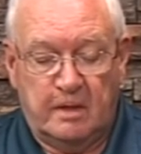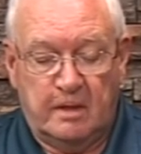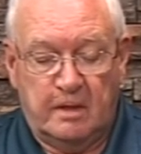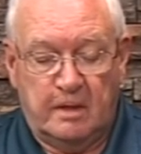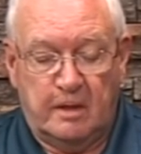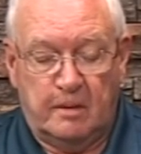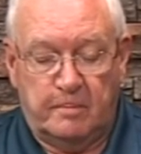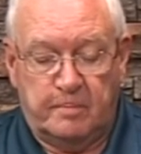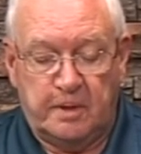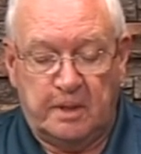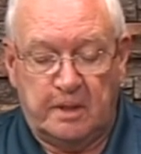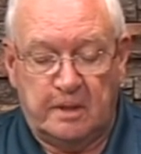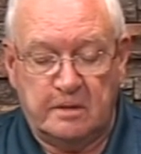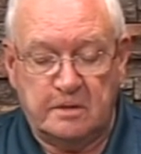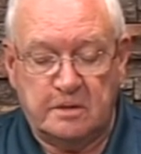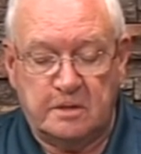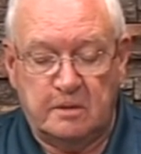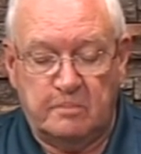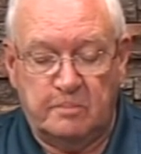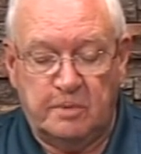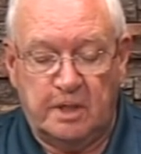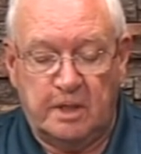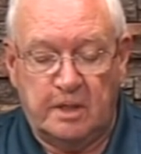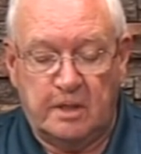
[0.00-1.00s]
appears
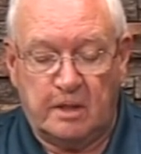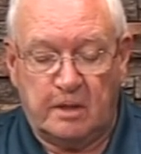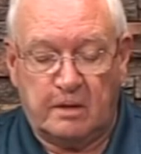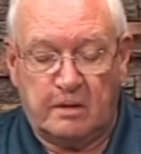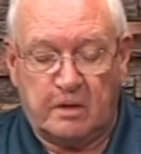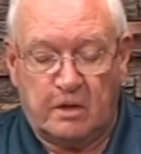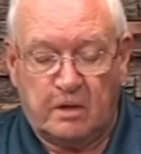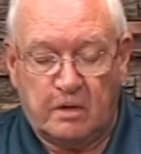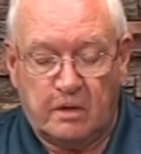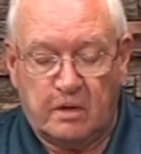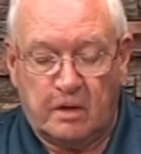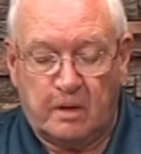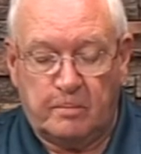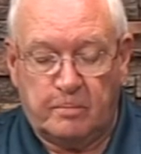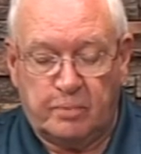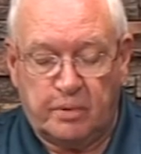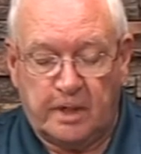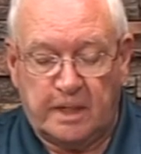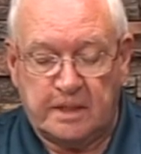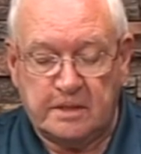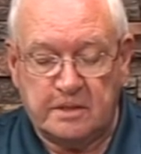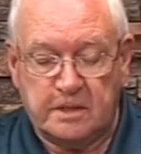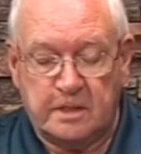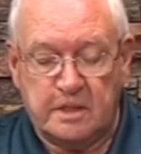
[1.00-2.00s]
to be the current
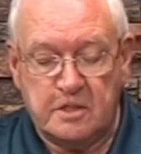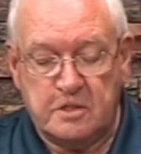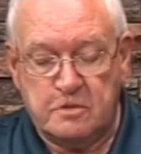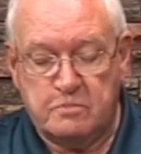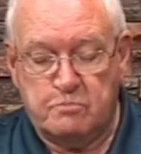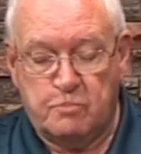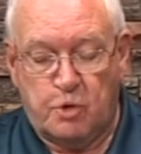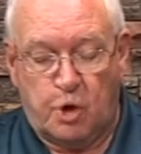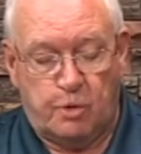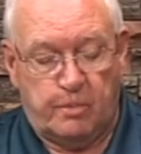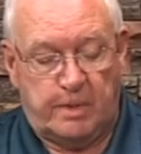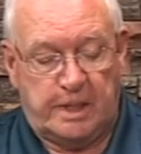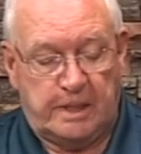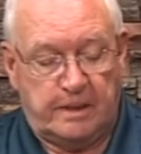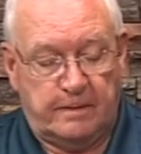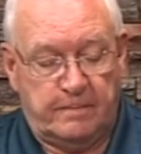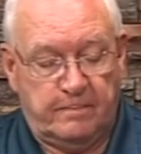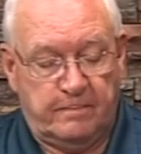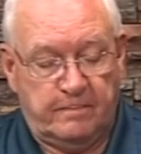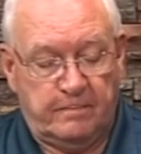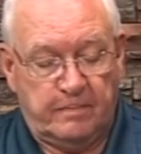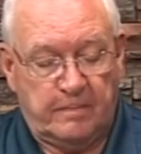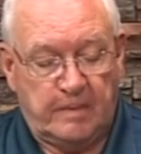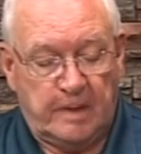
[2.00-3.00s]
president's moment.
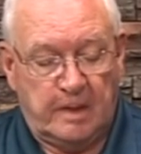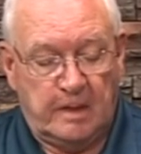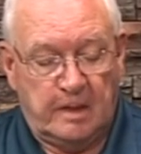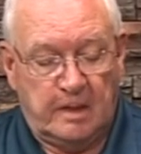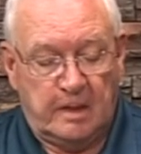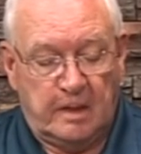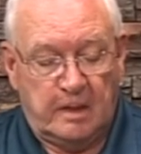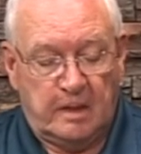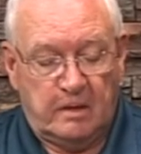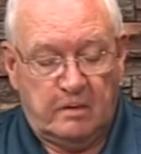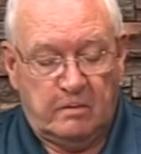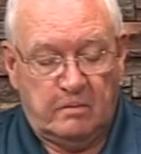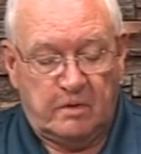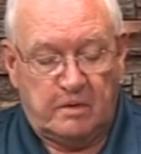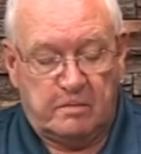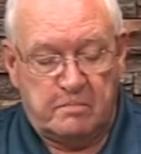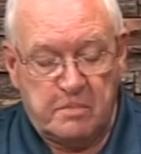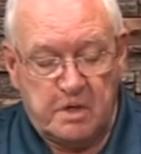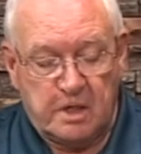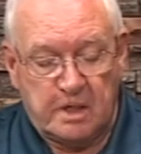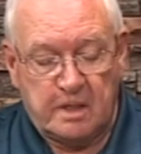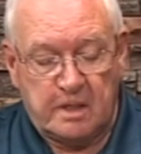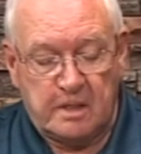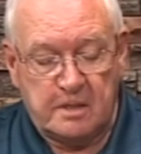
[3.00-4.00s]
With
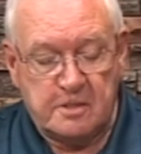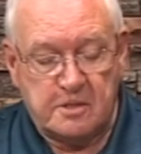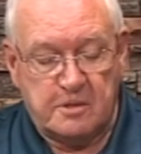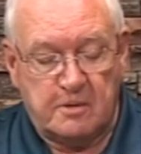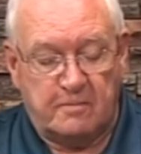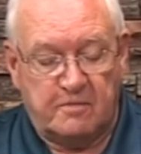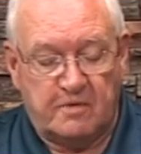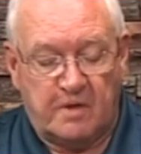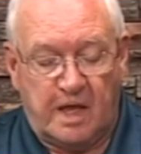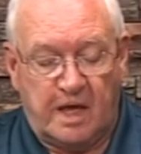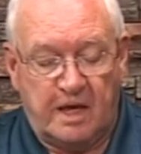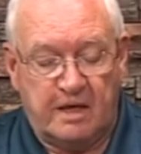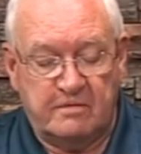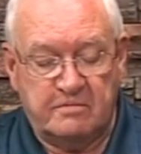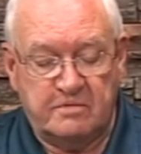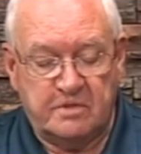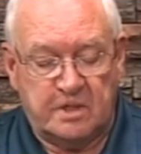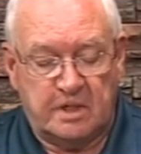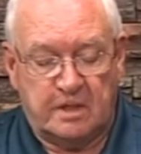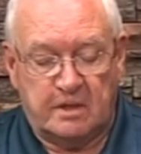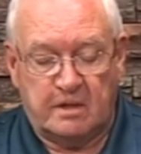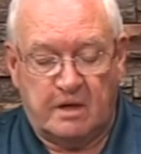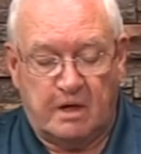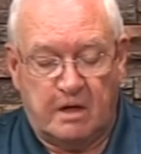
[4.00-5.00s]
millions of
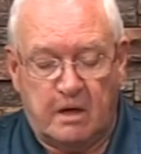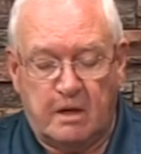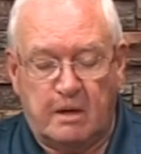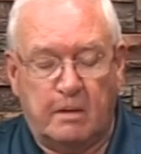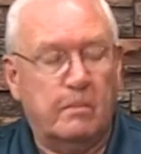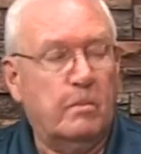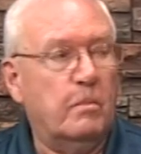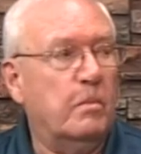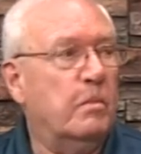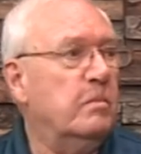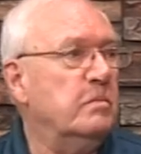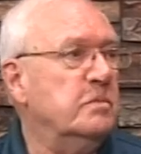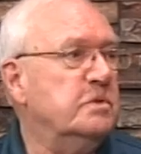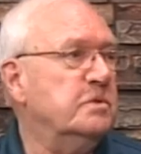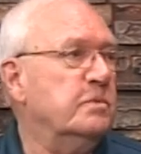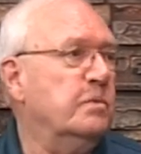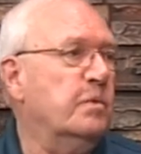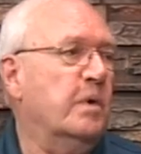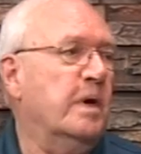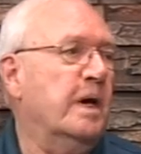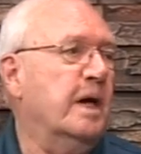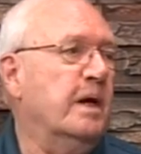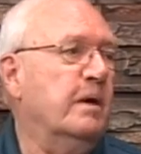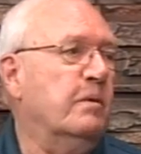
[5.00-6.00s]
lives in harm's
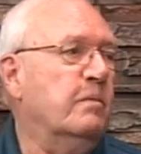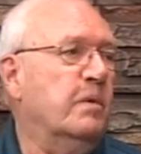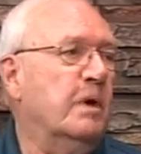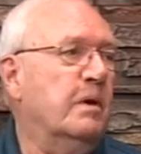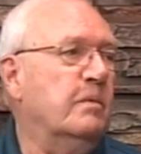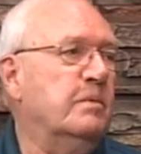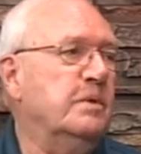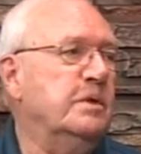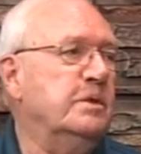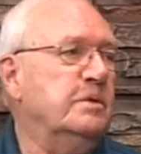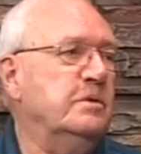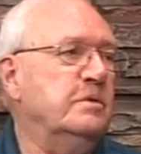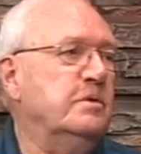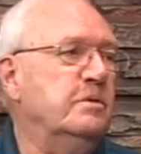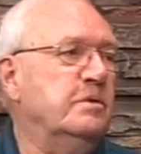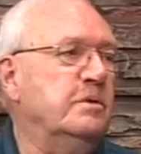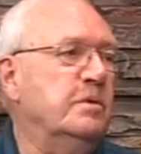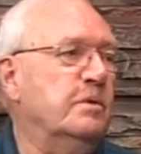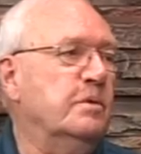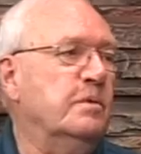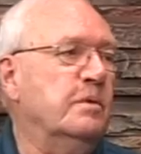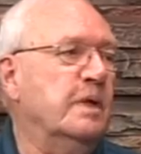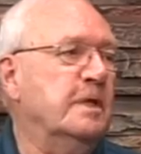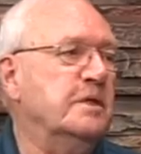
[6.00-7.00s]
way, what would you
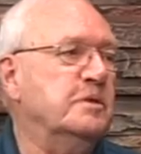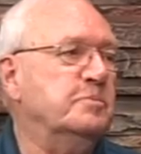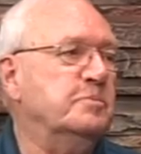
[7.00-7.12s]
do as